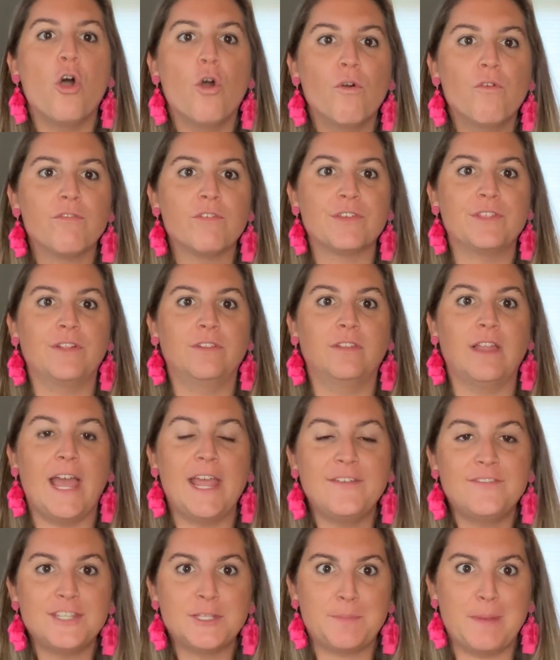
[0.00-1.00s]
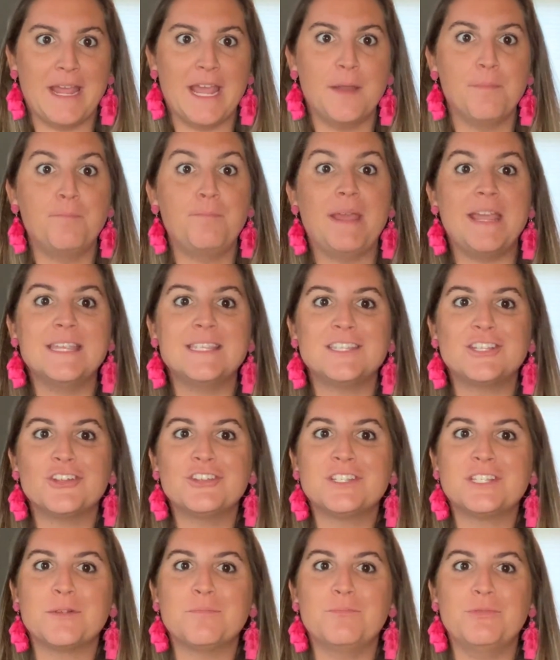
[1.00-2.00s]
over the lifespan based
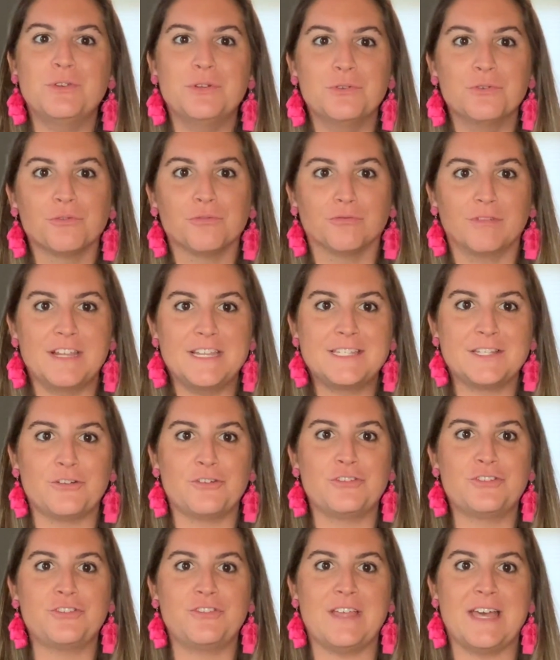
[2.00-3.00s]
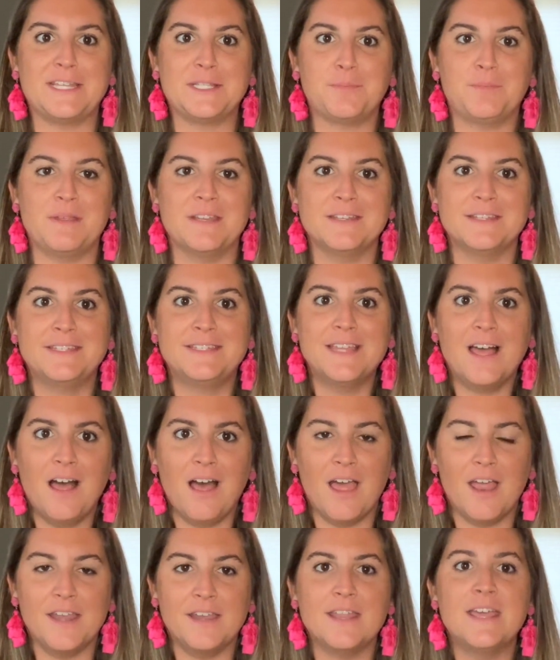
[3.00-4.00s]
on some new research that's been
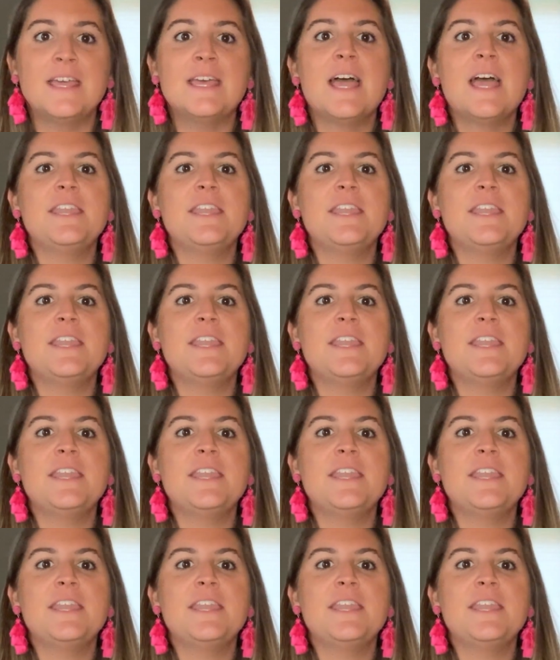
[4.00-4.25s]
done.